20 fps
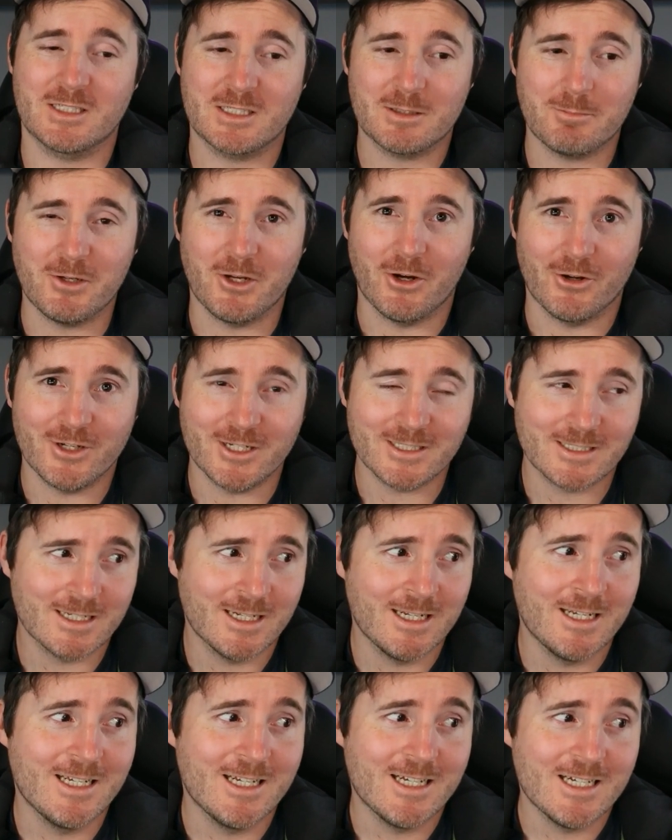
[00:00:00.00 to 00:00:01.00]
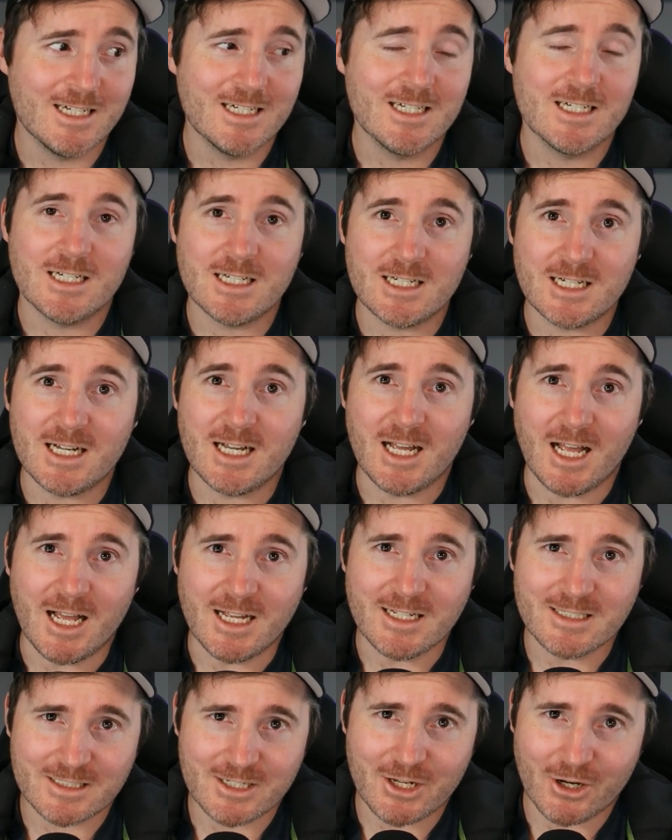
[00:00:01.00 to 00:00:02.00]
be honest
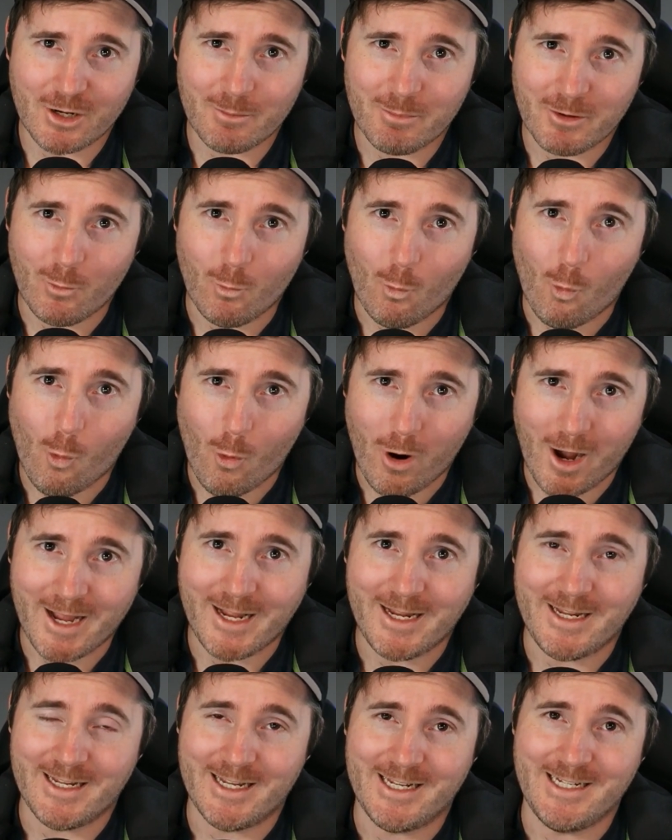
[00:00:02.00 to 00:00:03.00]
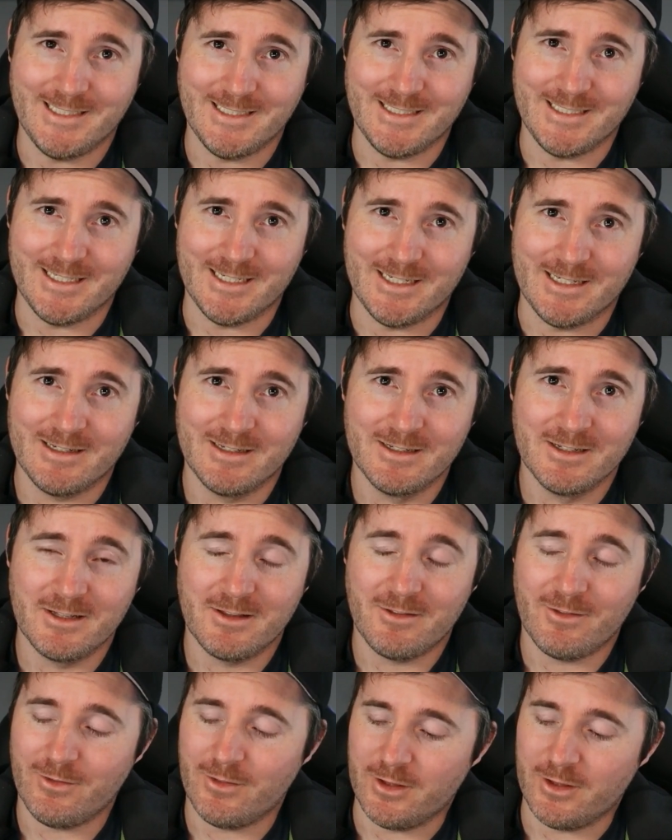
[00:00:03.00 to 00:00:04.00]
it's going to be way easier
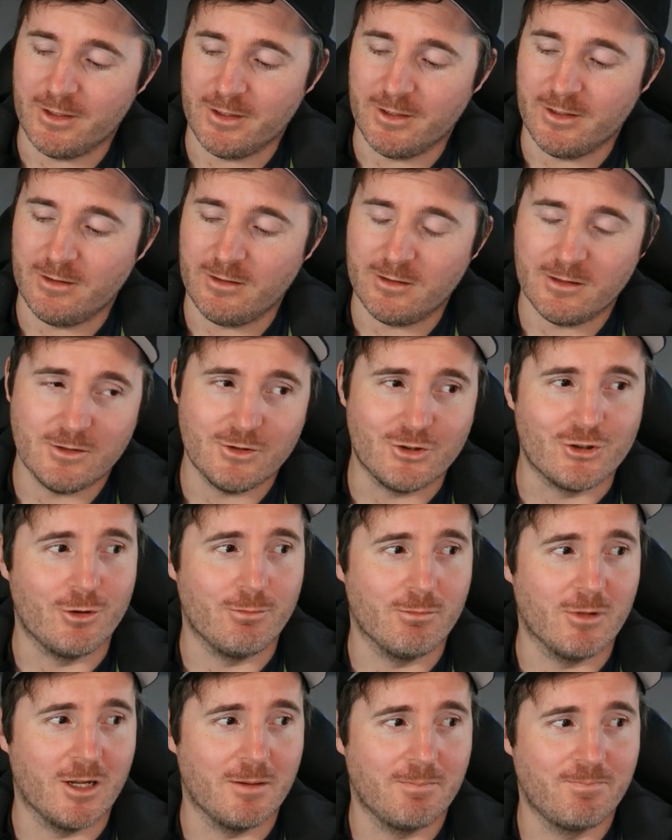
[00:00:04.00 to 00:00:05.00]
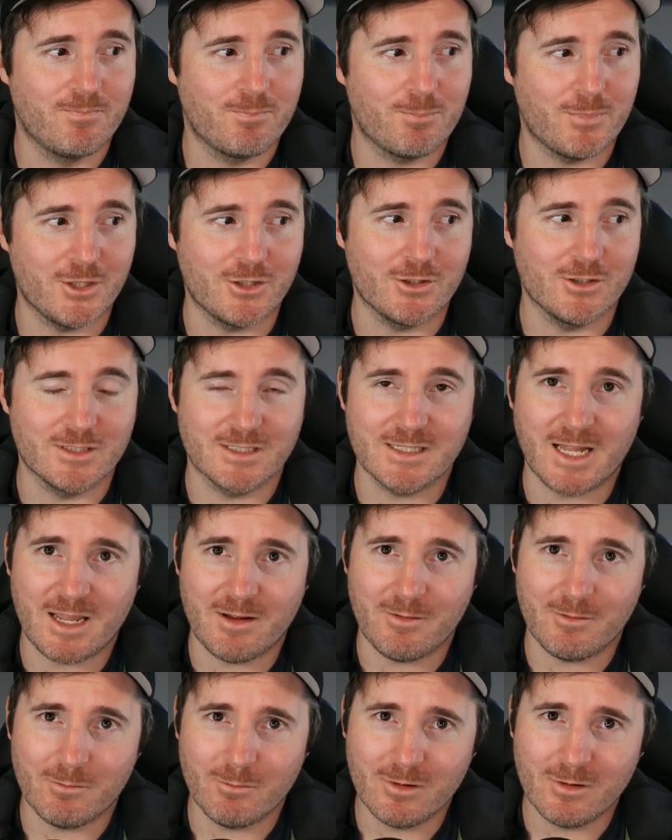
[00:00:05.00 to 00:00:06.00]
than Joomla because they
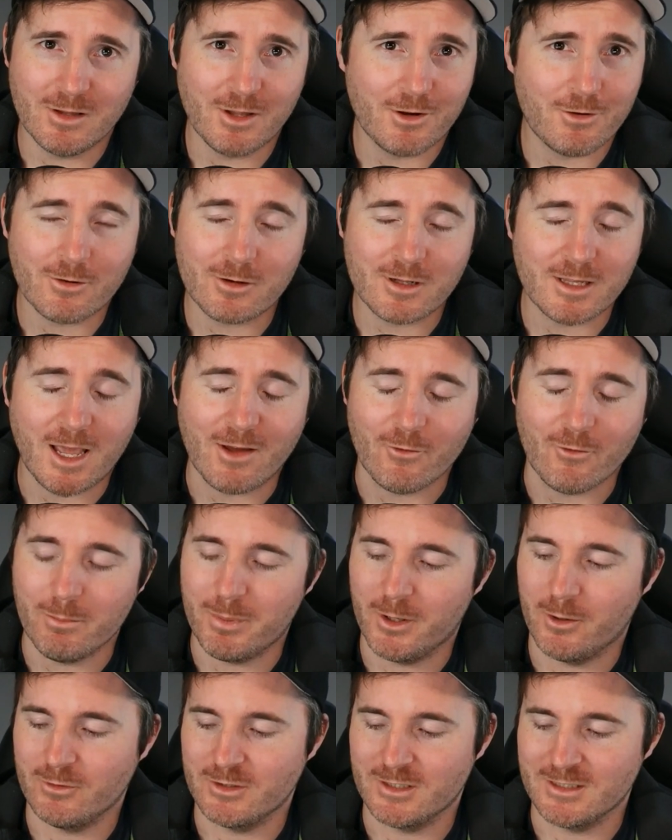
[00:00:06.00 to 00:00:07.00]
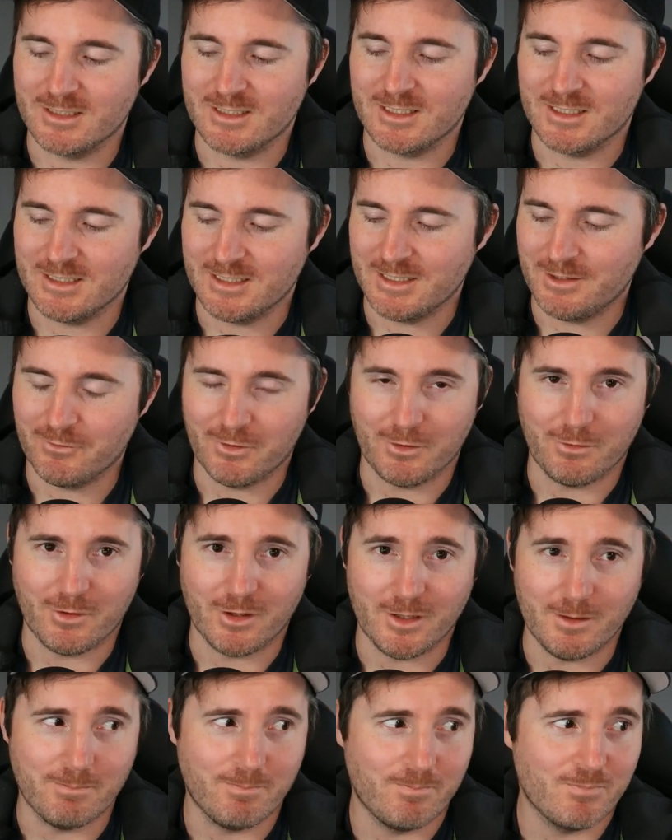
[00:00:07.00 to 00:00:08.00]
literally have a built into
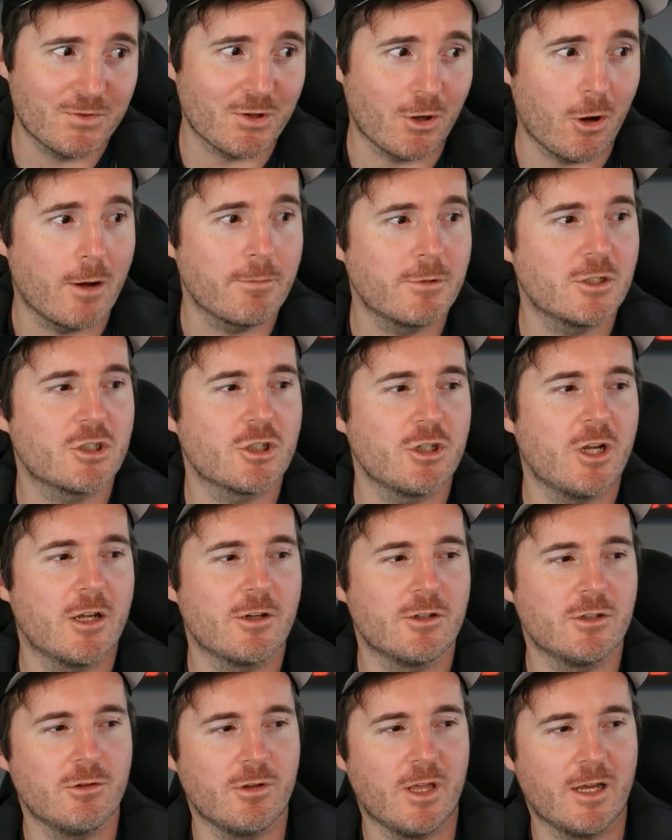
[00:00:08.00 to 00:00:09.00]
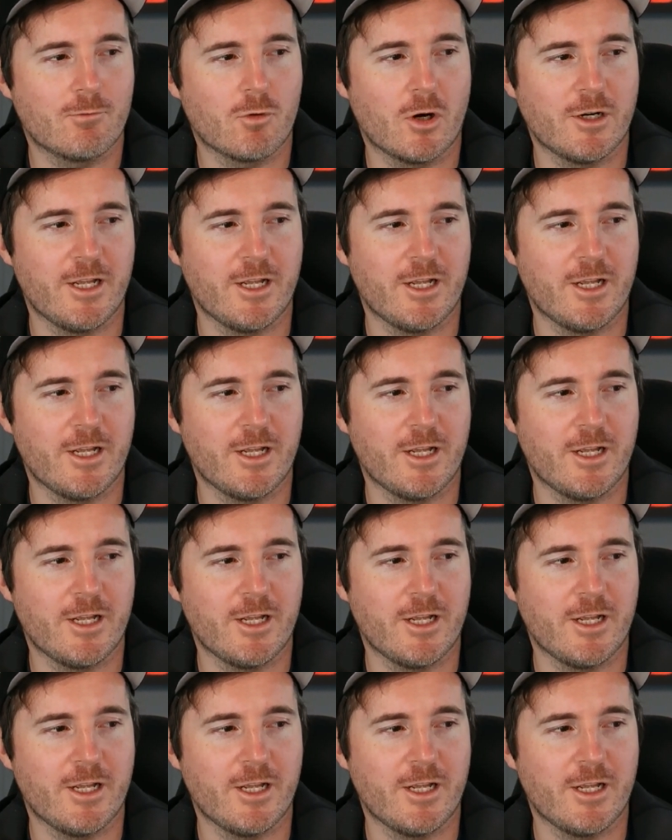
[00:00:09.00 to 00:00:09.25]
everything. So I'm going to show you how to do that right now.